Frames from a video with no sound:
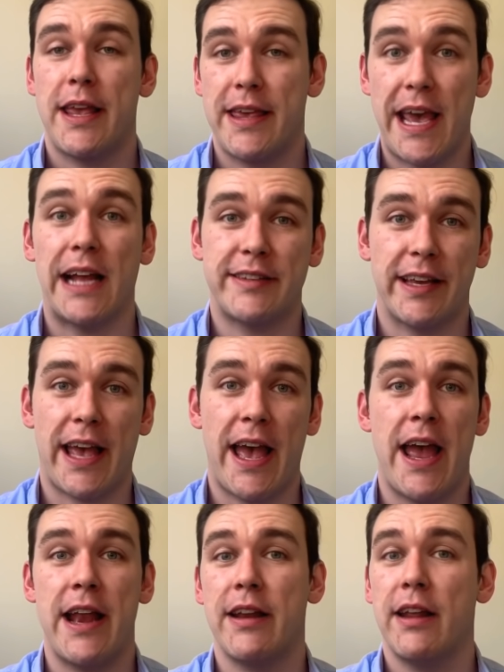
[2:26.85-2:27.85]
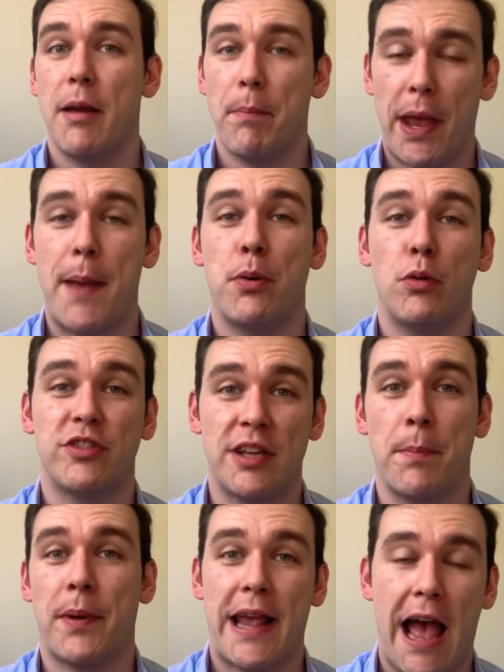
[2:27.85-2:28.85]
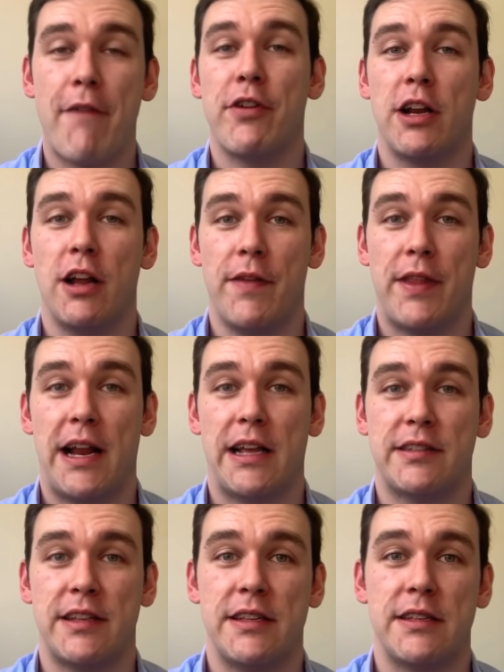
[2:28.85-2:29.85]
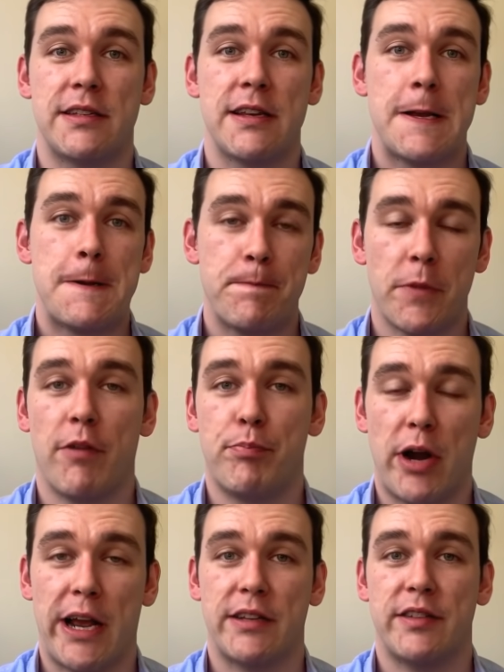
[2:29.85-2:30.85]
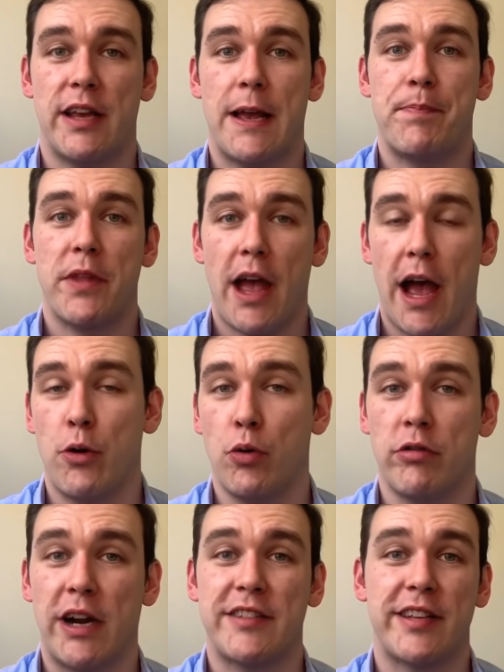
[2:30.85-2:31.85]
Yet again, people simply haven't learned the lessons of Brexit and all the rest.